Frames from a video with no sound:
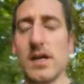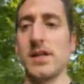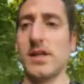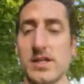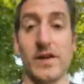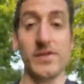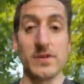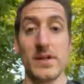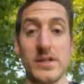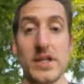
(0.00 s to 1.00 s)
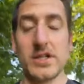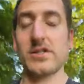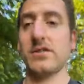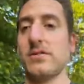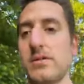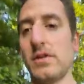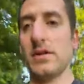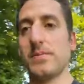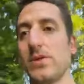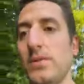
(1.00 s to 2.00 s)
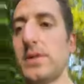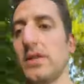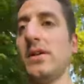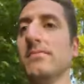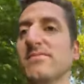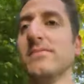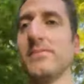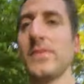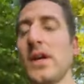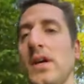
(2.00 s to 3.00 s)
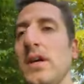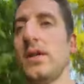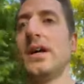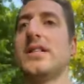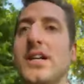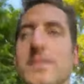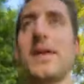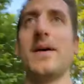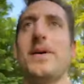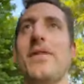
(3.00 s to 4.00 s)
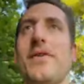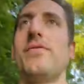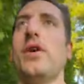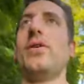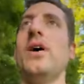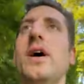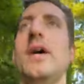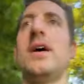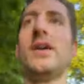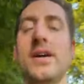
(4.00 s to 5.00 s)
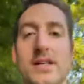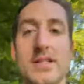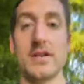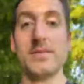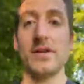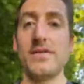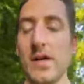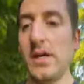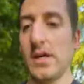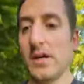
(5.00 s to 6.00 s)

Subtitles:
in that the difference between digestion and absorption, it does play a bit of a role in terms of,